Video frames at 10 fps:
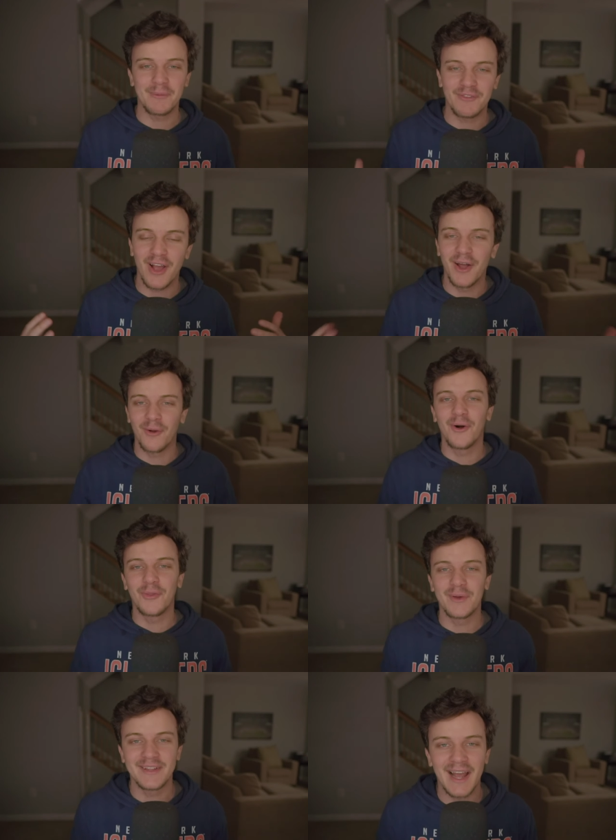We've gone all
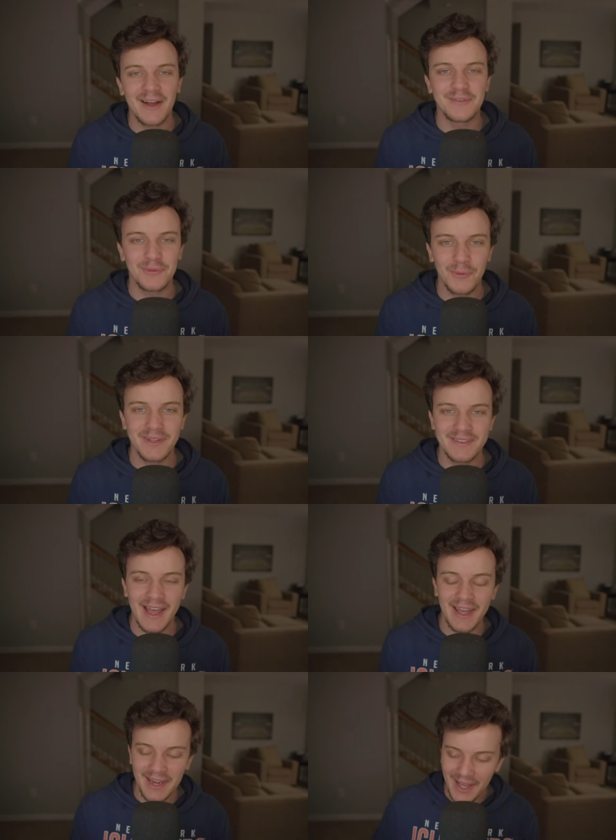the way down to
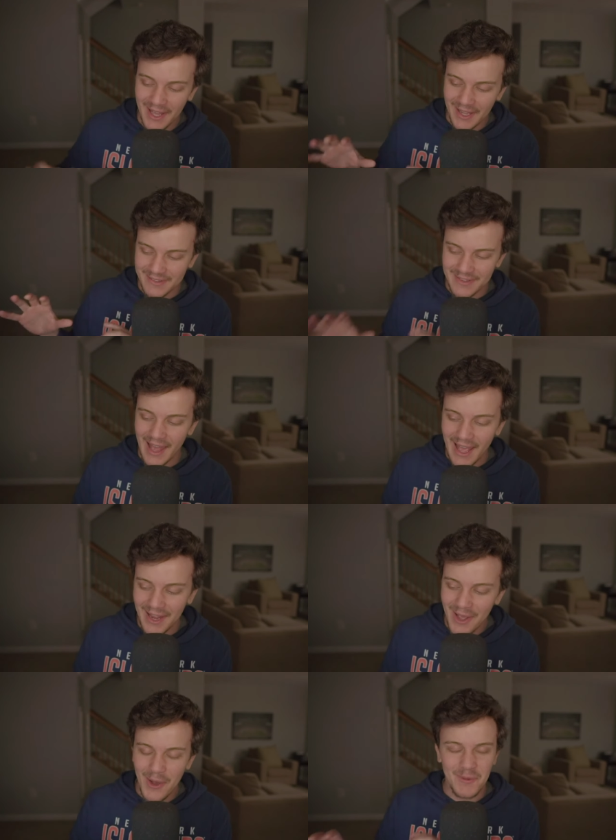2010. And
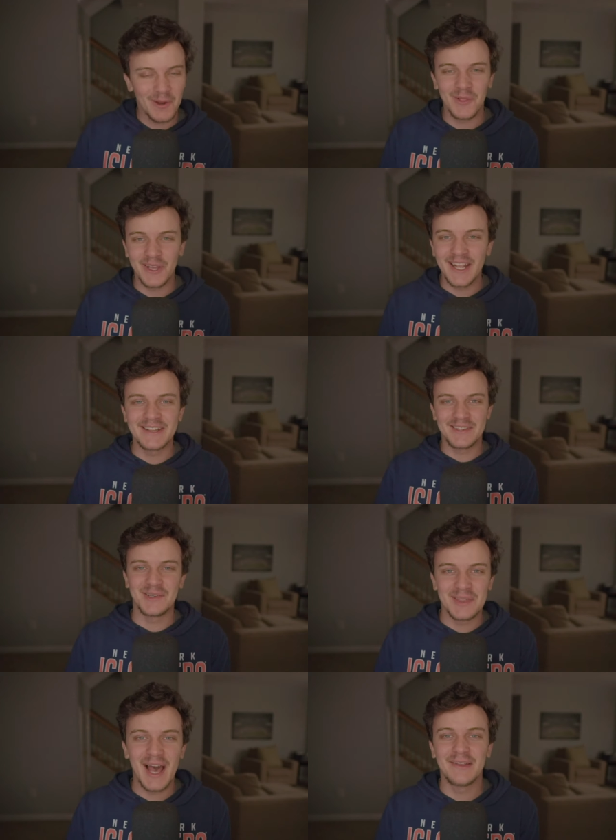today we are looking at the
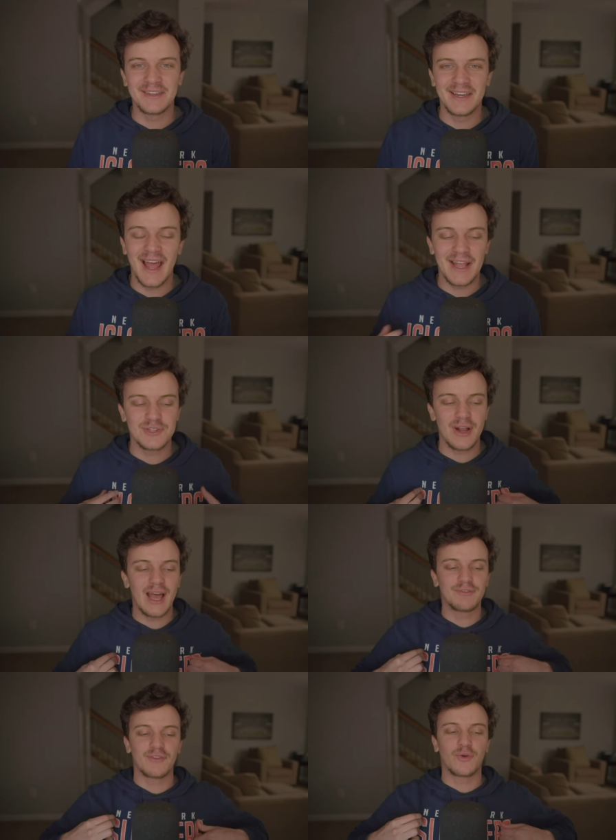2009
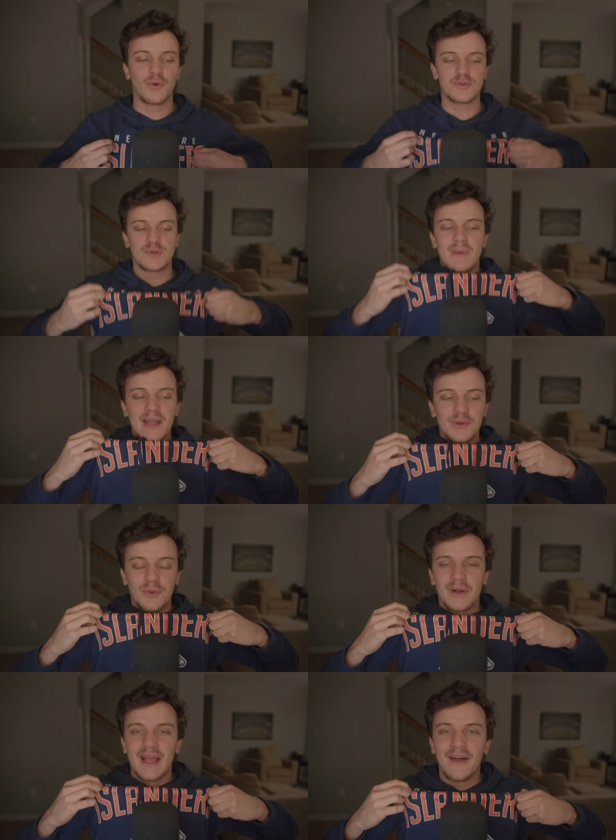draft. Of course, when my New
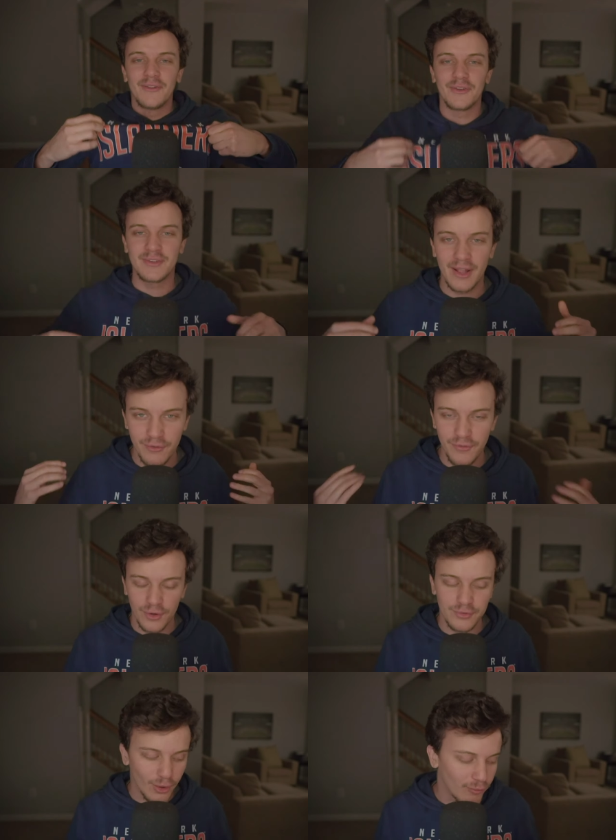York Islanders had the
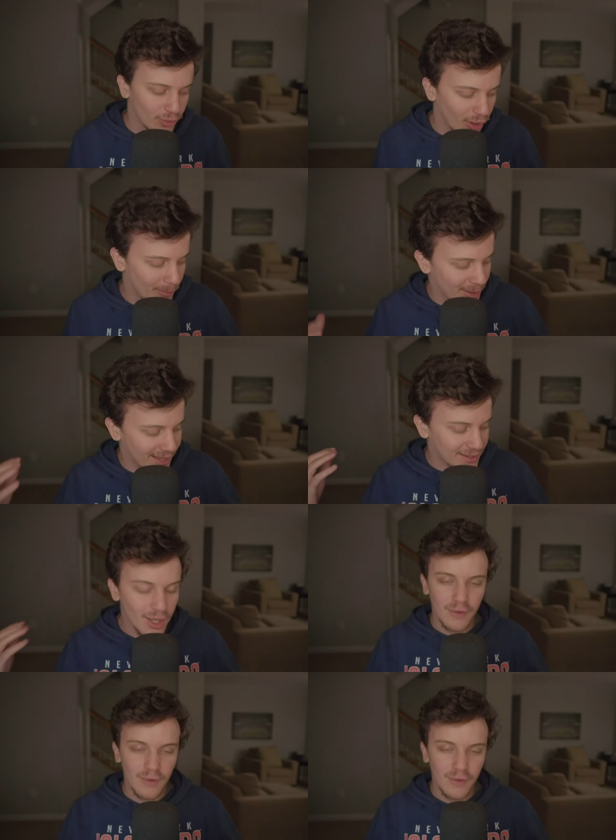first overall pick.